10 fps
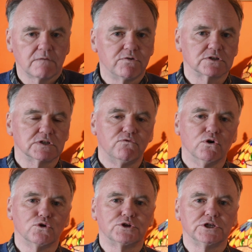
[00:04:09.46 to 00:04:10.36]
First of all,
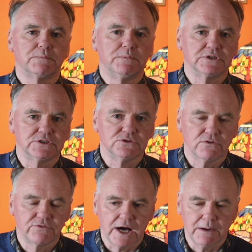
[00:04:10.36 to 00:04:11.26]
notice the position
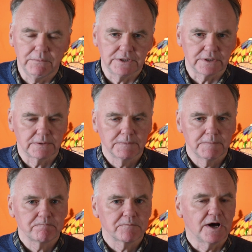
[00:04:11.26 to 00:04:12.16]
of the ammeter.
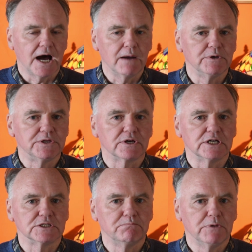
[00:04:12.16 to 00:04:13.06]
The ammeter
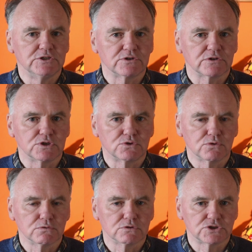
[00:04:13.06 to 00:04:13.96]
is measuring the
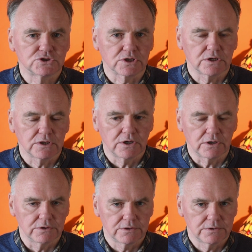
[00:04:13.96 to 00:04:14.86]
total circuit
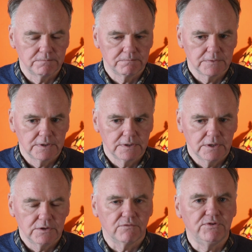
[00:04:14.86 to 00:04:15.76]
current.
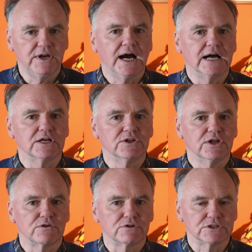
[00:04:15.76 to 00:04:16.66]
Now, if we add
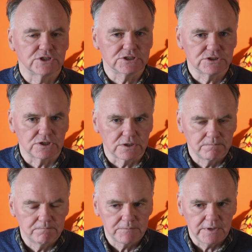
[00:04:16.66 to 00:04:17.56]
another resistor
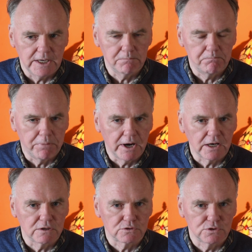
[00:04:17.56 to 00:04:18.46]
in
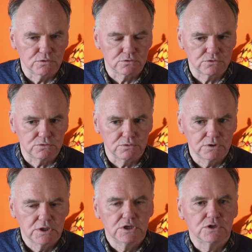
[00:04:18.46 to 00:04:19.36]
parallel to those two,
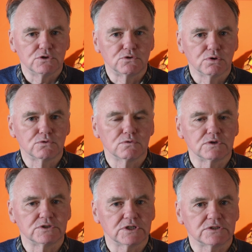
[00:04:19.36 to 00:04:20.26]
the total
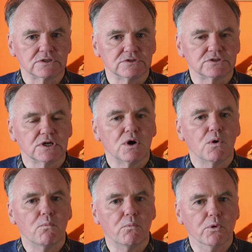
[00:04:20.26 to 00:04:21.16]
resistance
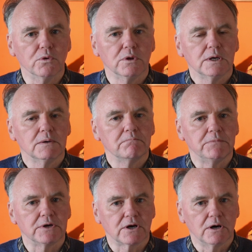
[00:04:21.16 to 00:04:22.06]
will
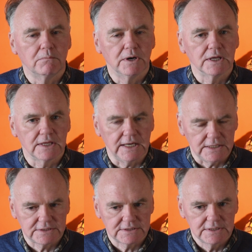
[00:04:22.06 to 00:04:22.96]
become
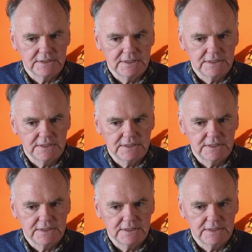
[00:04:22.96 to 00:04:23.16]
less.